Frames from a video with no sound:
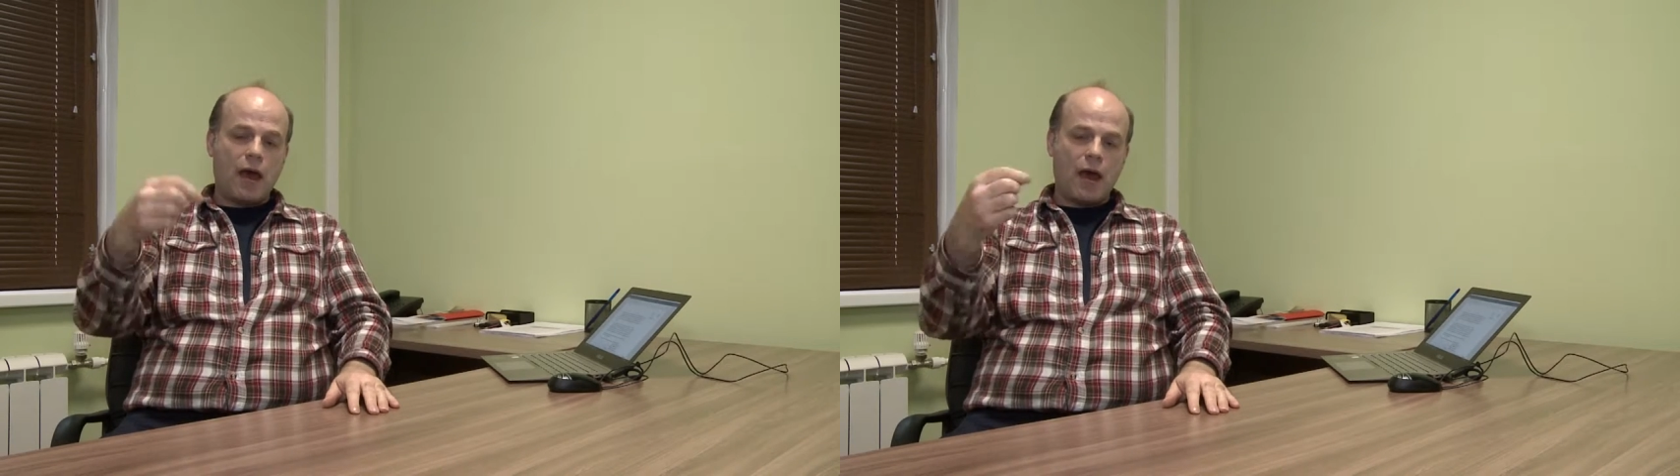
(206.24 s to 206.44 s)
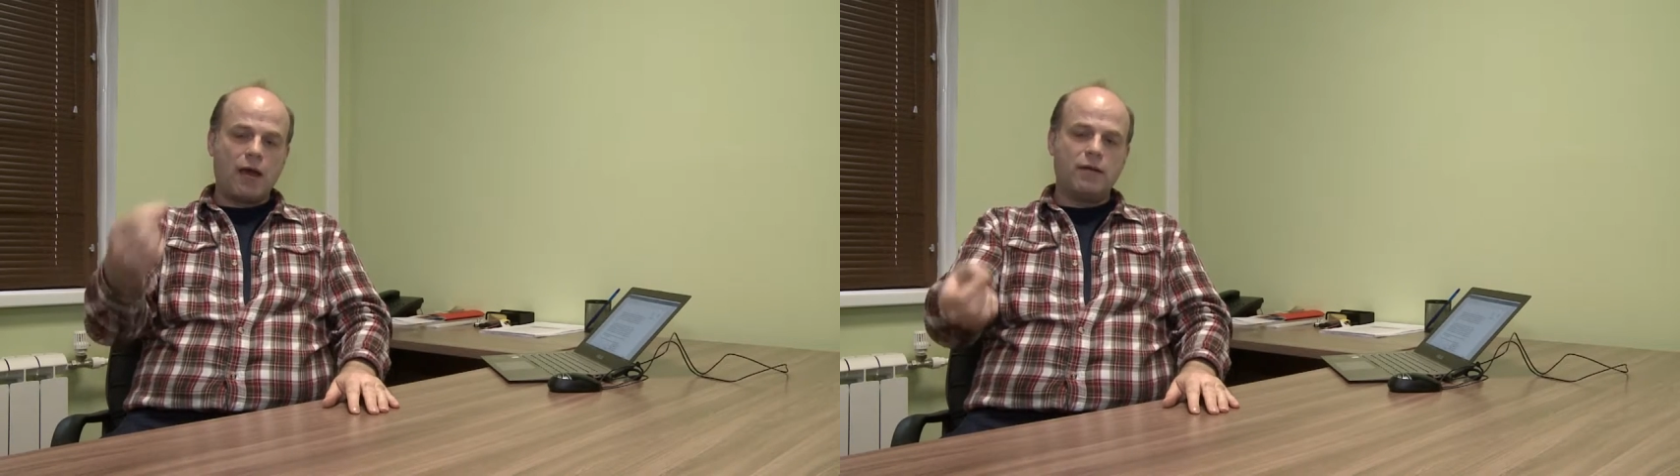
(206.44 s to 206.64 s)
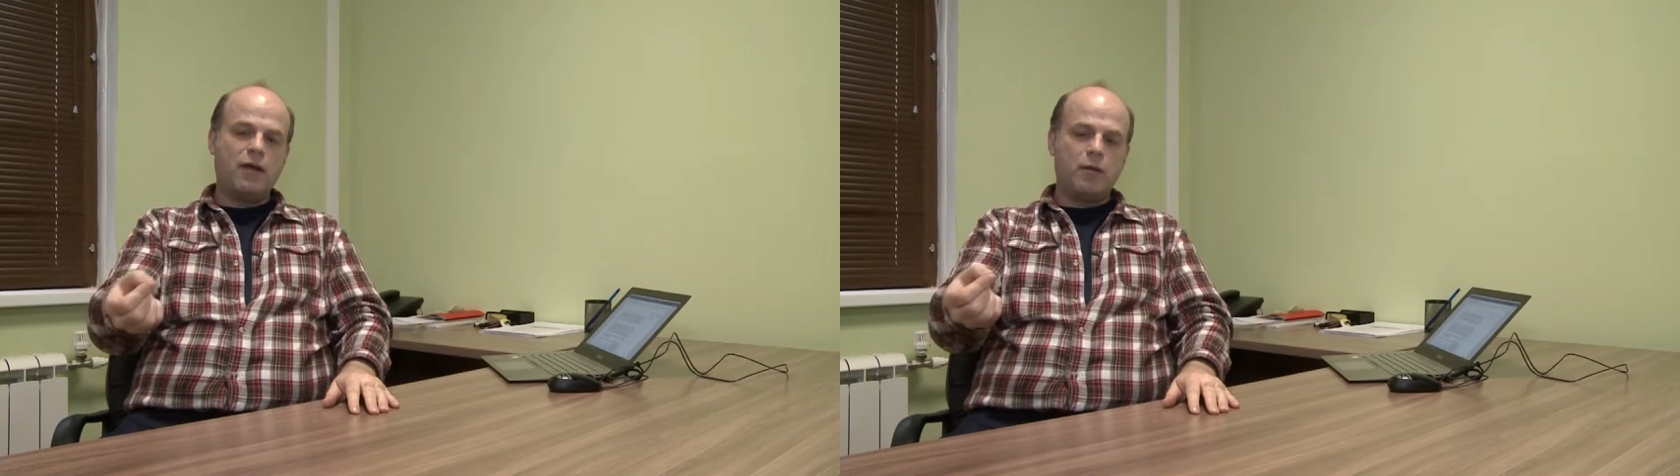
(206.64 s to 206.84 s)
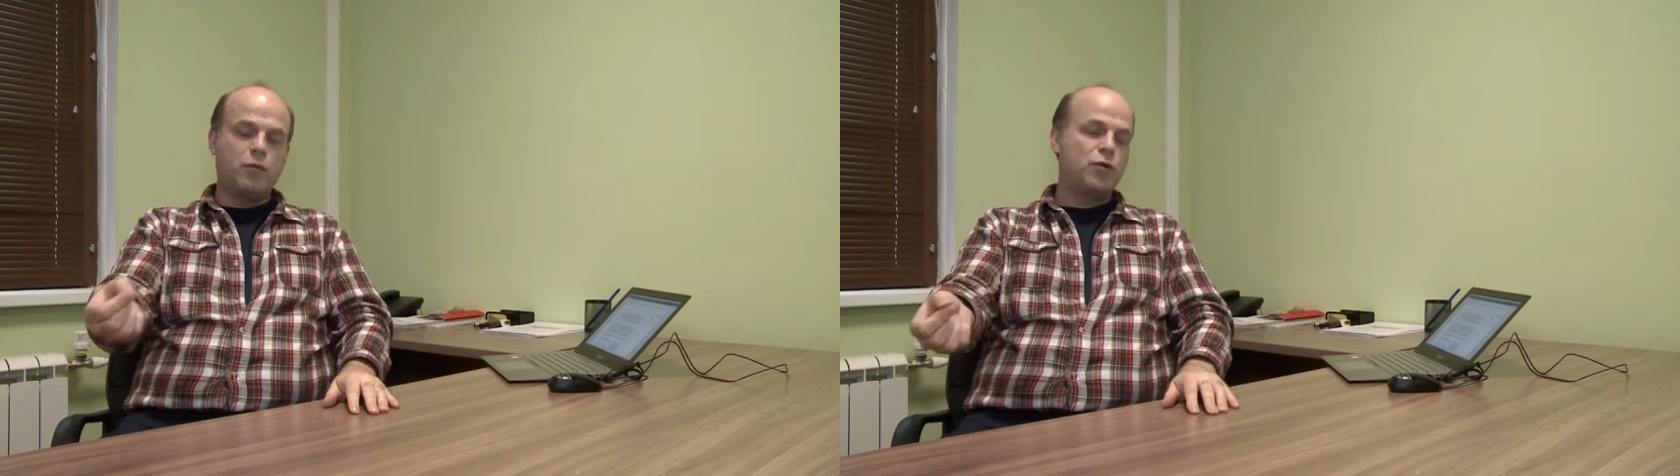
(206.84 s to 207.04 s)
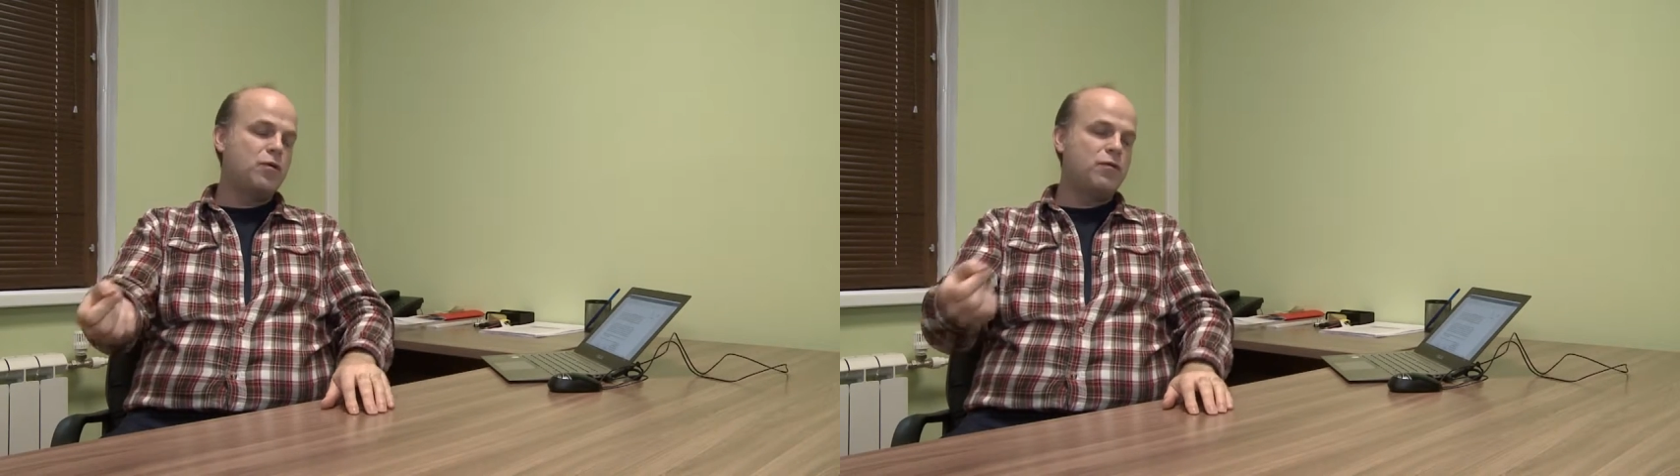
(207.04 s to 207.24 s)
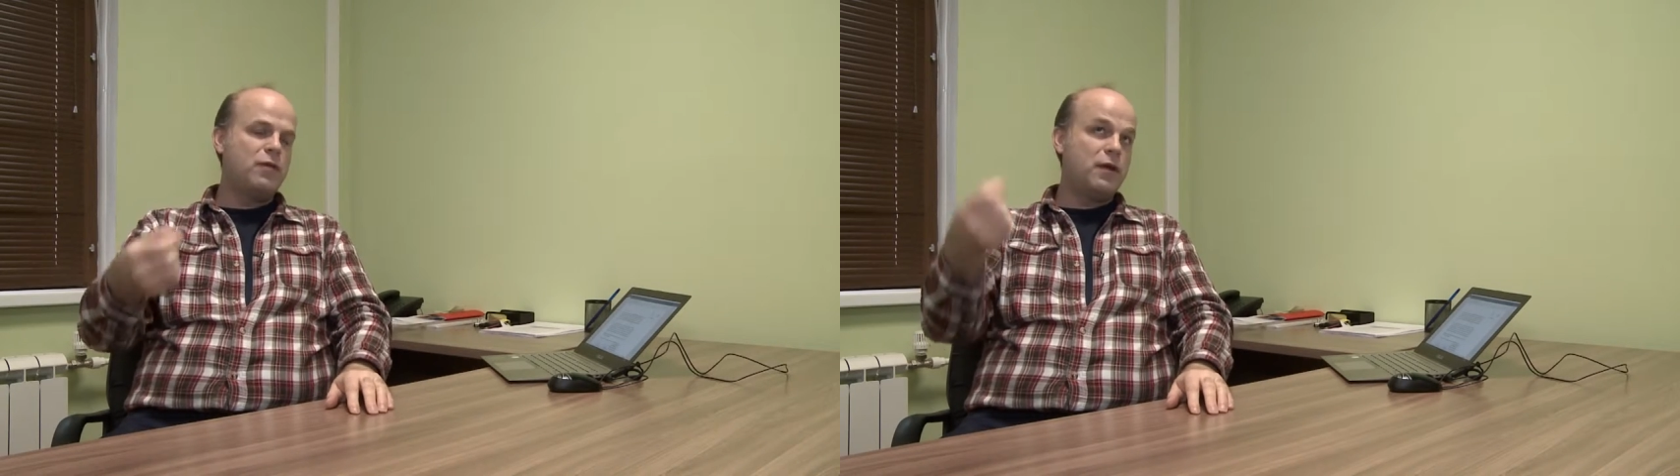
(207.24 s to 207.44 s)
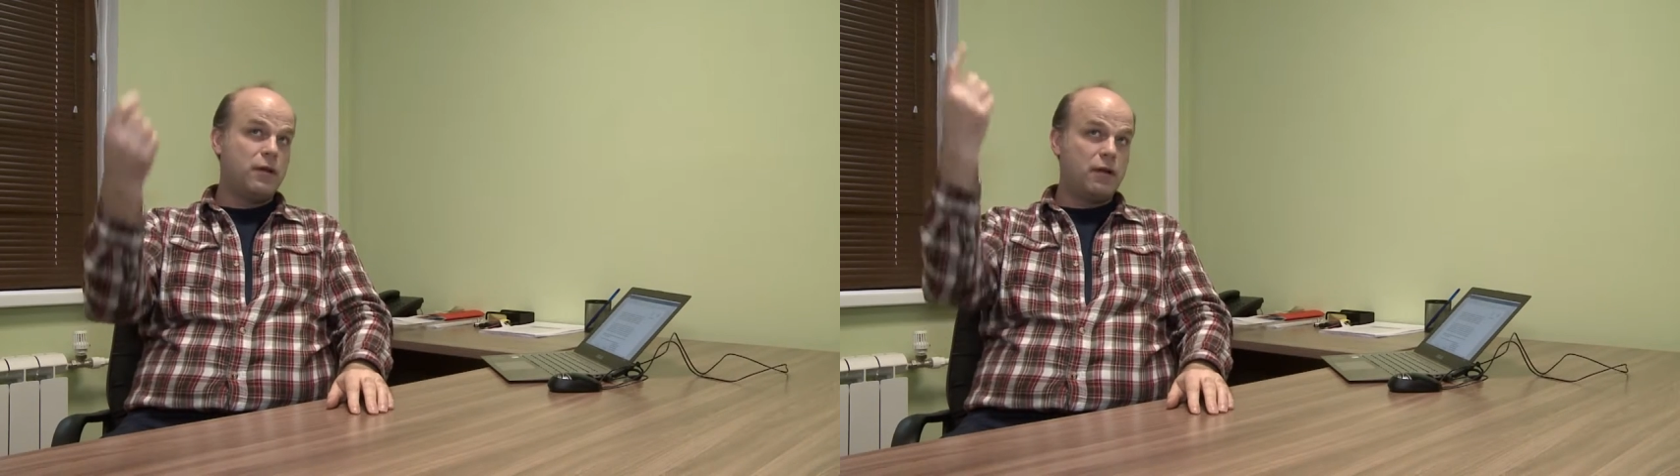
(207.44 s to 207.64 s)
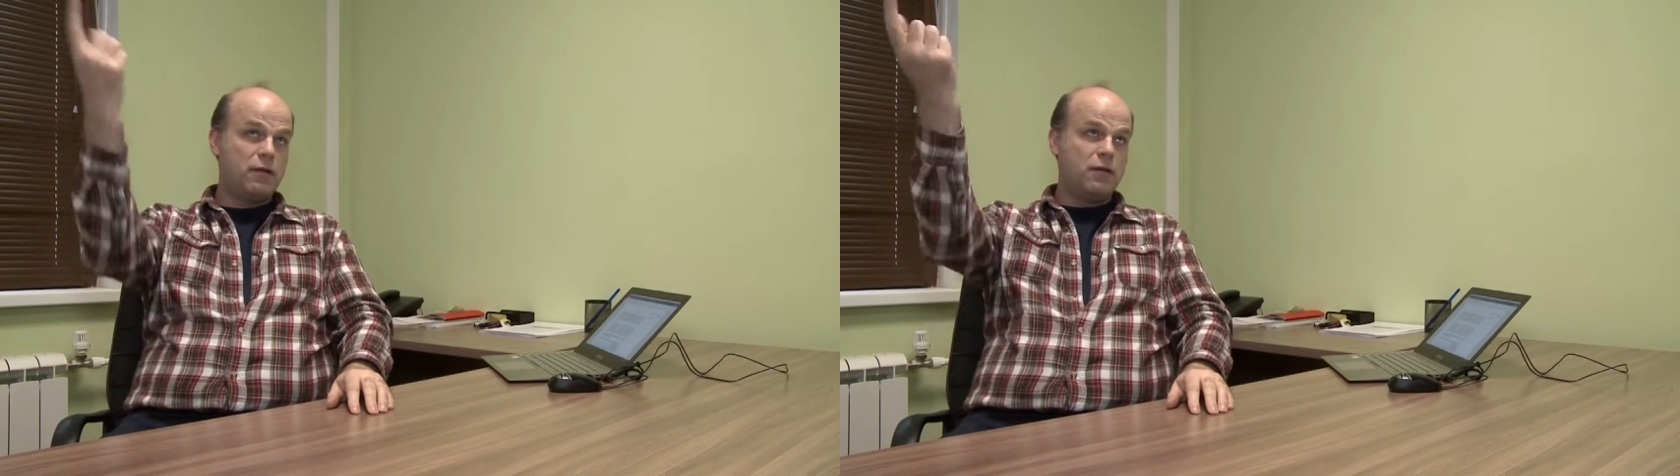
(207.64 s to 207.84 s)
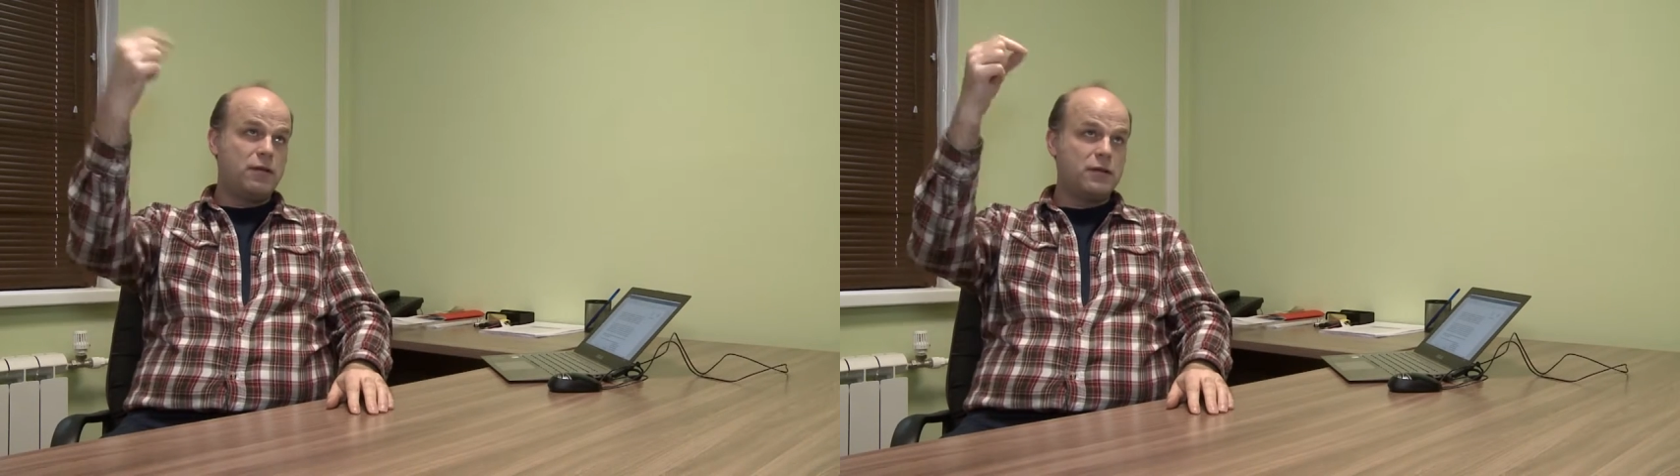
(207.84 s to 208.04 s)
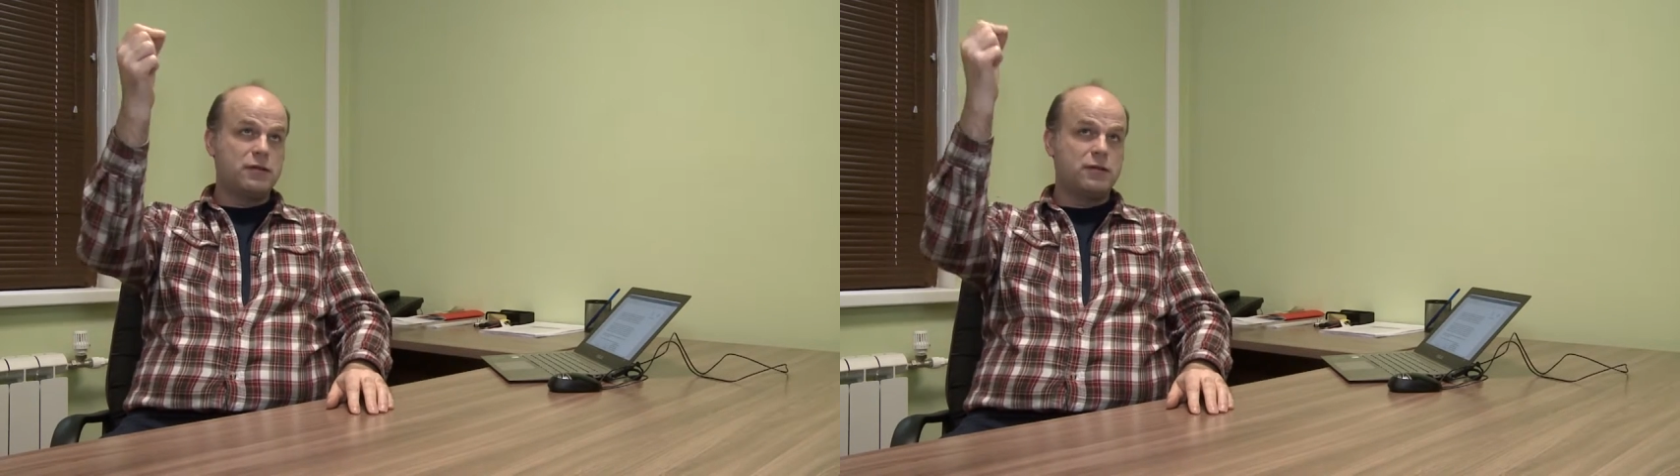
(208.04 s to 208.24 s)
And then prove that
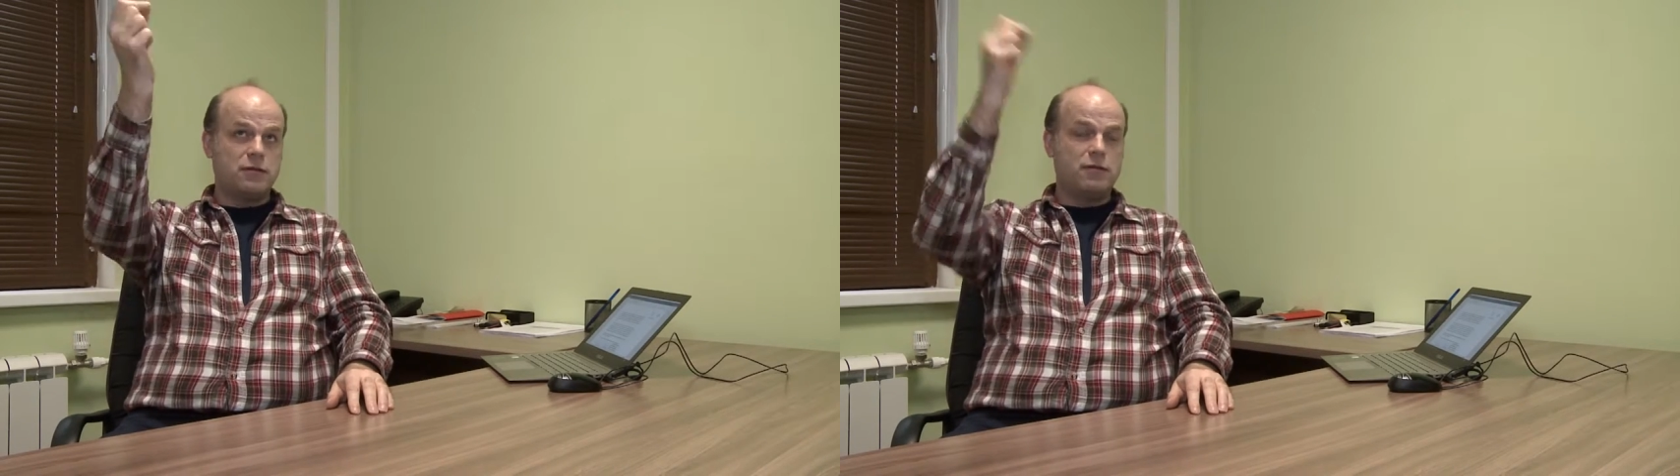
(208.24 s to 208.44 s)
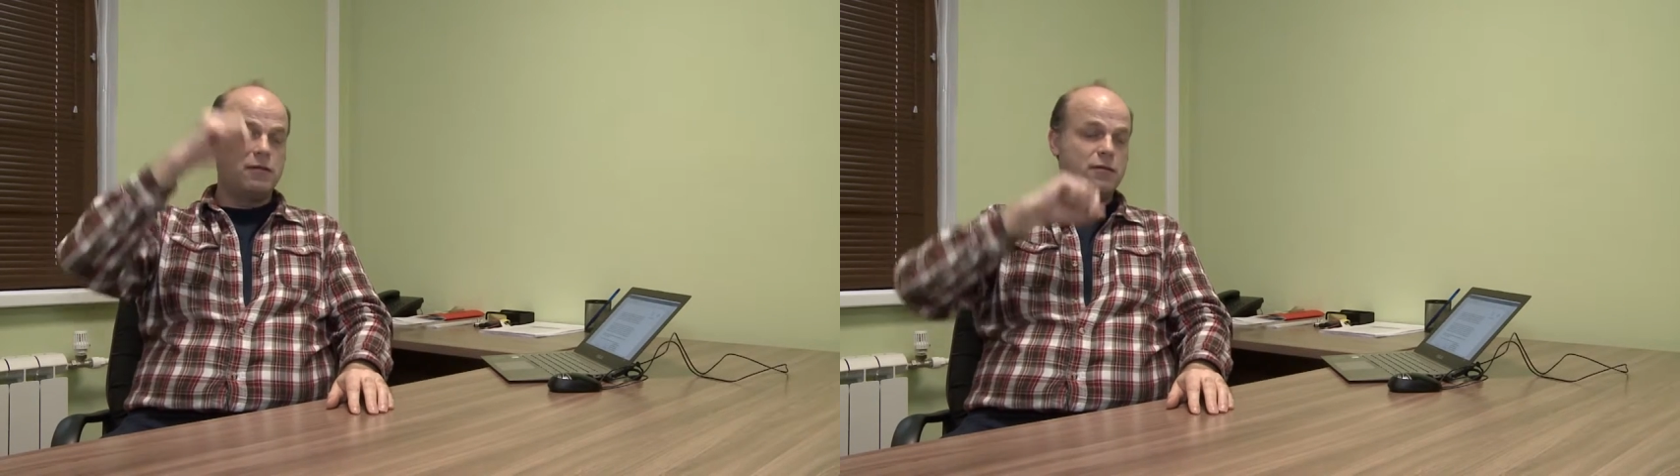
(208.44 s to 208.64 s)
this